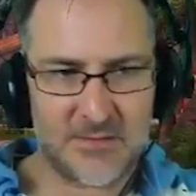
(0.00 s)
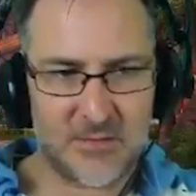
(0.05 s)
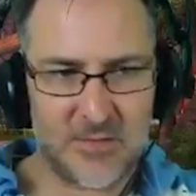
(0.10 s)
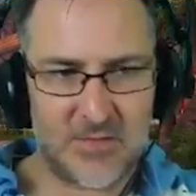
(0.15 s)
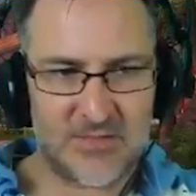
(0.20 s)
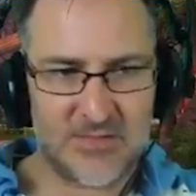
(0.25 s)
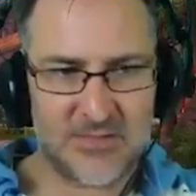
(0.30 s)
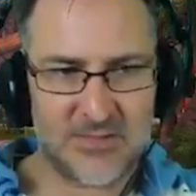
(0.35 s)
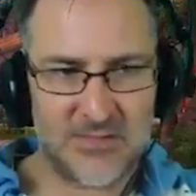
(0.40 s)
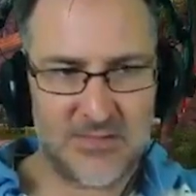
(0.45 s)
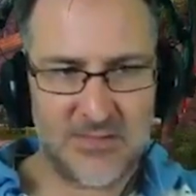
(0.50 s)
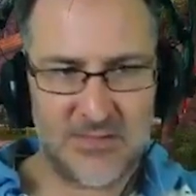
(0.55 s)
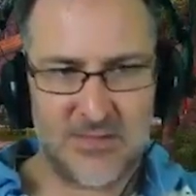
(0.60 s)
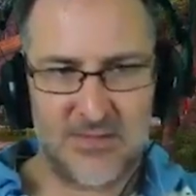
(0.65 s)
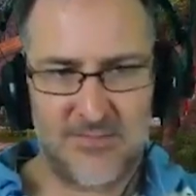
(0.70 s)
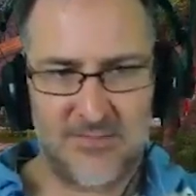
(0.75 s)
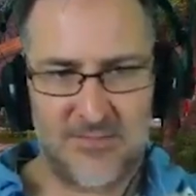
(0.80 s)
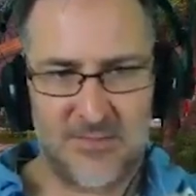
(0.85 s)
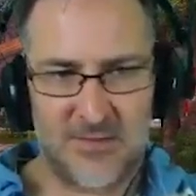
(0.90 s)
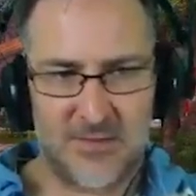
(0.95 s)
questing
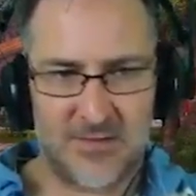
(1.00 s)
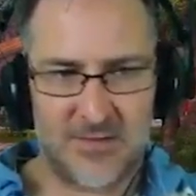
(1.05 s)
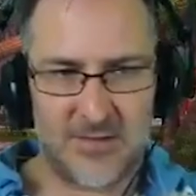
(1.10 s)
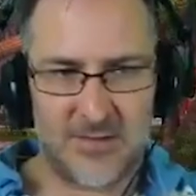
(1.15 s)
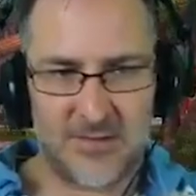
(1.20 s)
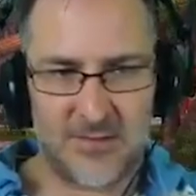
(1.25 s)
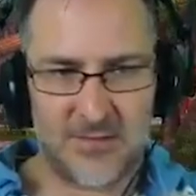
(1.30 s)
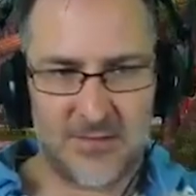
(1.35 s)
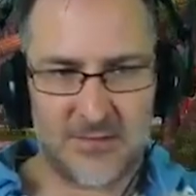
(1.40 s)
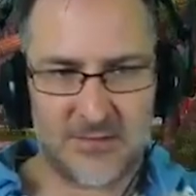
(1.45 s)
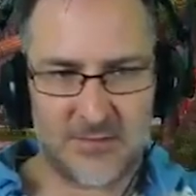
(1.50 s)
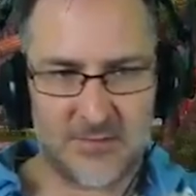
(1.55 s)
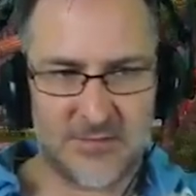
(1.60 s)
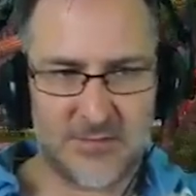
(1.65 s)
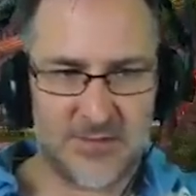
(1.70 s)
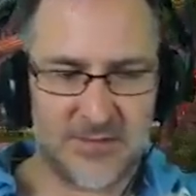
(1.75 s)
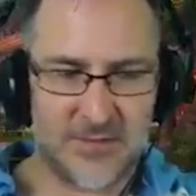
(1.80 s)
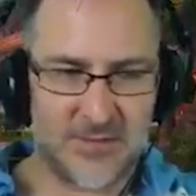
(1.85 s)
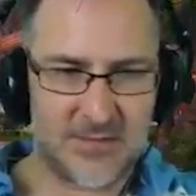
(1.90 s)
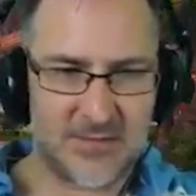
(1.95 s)
differently on this,
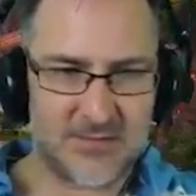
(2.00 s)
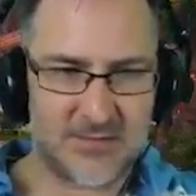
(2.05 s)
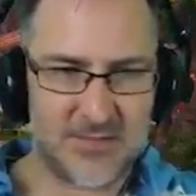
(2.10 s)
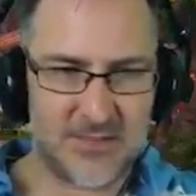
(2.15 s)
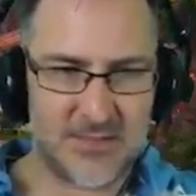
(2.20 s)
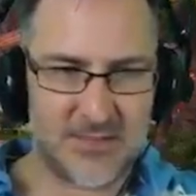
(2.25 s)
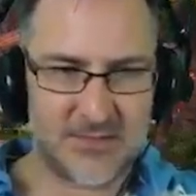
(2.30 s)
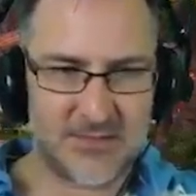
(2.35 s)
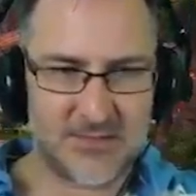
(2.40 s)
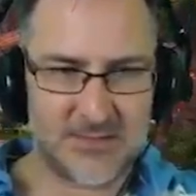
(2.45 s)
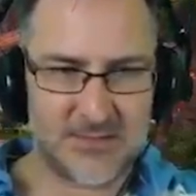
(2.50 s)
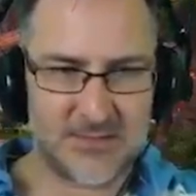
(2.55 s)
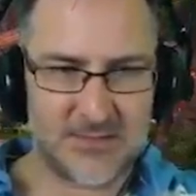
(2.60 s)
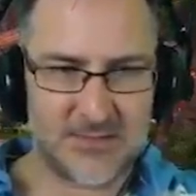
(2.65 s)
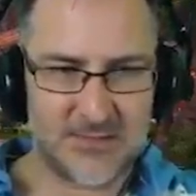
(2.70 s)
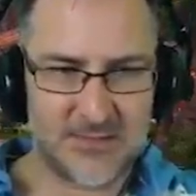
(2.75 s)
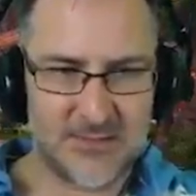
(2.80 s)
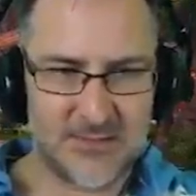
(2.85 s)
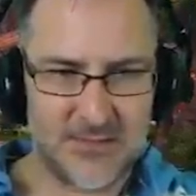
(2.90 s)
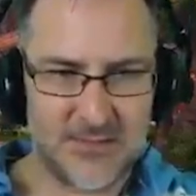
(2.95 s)
which I think is nice.
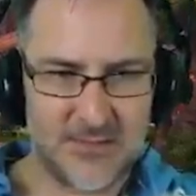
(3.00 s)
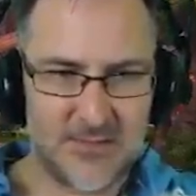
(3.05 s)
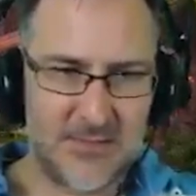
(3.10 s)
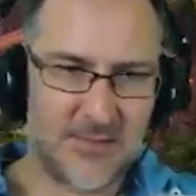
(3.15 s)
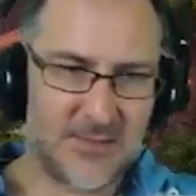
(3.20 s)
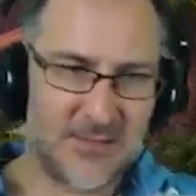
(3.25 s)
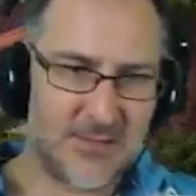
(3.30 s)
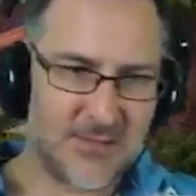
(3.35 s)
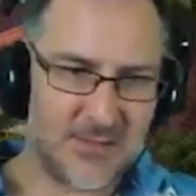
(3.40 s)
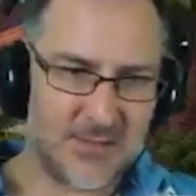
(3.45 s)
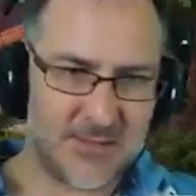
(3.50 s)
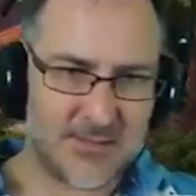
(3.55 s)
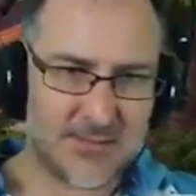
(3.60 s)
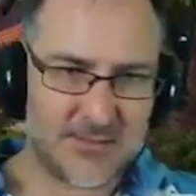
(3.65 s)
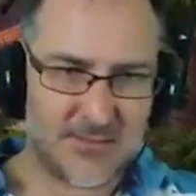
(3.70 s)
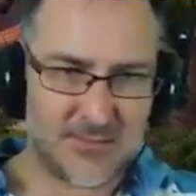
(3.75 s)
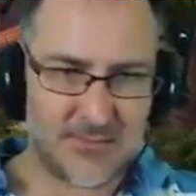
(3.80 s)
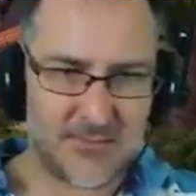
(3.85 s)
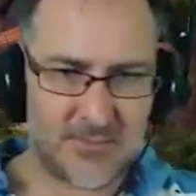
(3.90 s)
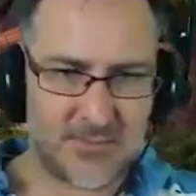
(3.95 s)
Like,
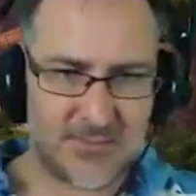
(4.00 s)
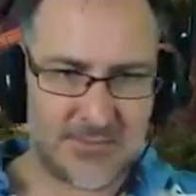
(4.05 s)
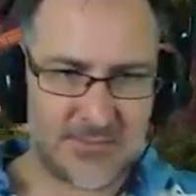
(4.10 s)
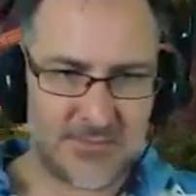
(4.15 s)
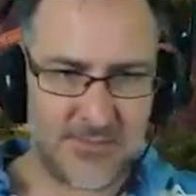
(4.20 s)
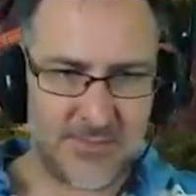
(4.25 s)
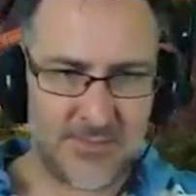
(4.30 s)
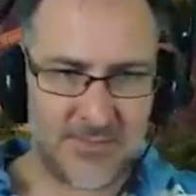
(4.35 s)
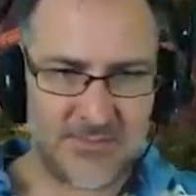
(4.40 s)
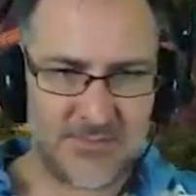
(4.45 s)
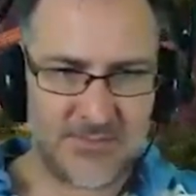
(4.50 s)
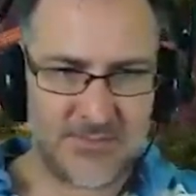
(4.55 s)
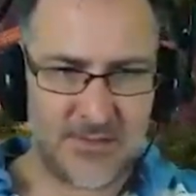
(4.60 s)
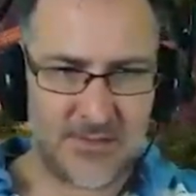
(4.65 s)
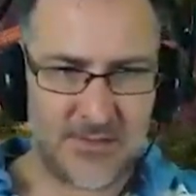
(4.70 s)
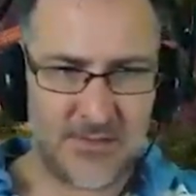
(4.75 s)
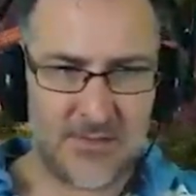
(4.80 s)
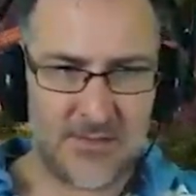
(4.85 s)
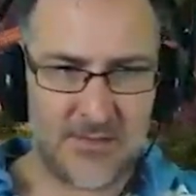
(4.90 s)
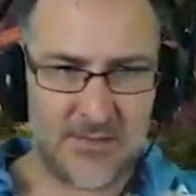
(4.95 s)
some people
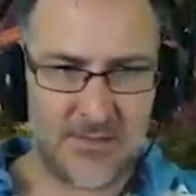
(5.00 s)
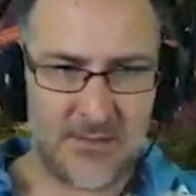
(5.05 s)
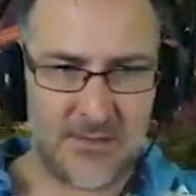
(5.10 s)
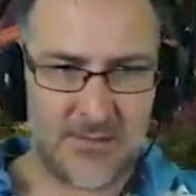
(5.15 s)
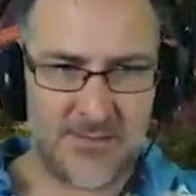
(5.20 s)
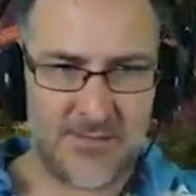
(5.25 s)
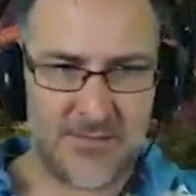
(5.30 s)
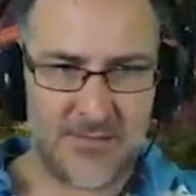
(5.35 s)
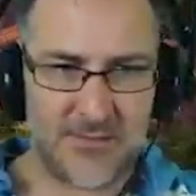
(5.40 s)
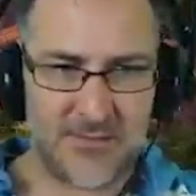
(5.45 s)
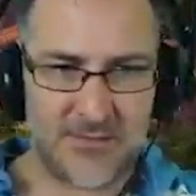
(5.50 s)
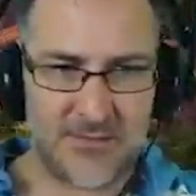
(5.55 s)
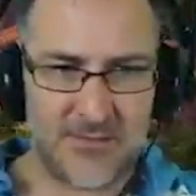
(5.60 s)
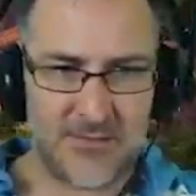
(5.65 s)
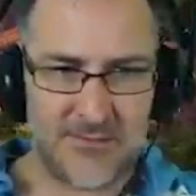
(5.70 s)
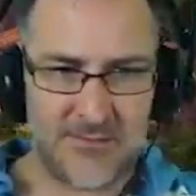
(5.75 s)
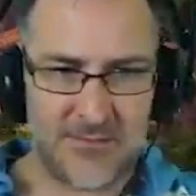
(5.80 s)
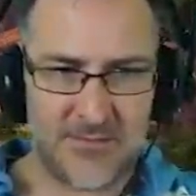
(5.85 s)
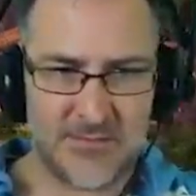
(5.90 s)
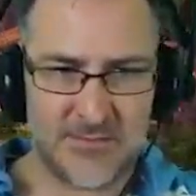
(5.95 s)
started in all the
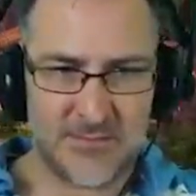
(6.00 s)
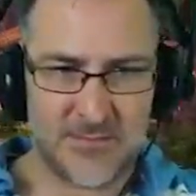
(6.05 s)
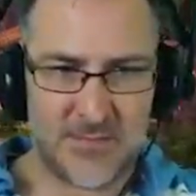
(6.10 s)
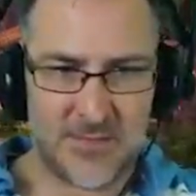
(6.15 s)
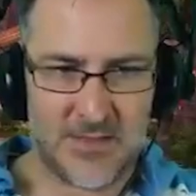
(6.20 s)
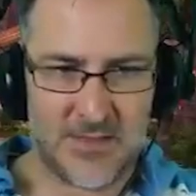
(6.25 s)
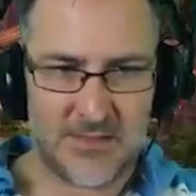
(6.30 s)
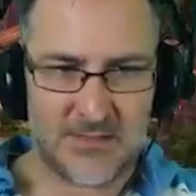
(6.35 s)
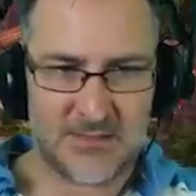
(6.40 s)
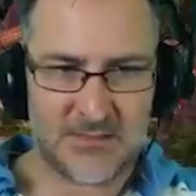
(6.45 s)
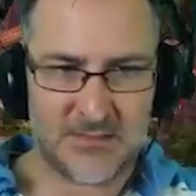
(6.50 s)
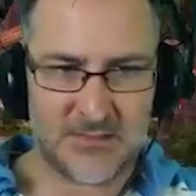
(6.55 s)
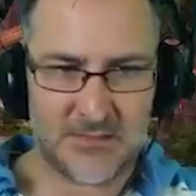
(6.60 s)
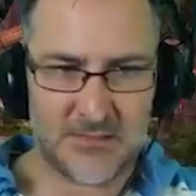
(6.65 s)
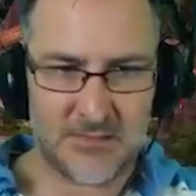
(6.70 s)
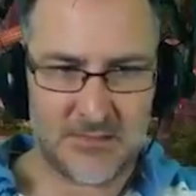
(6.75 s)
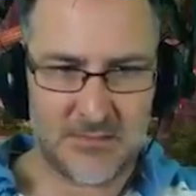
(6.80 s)
different spots.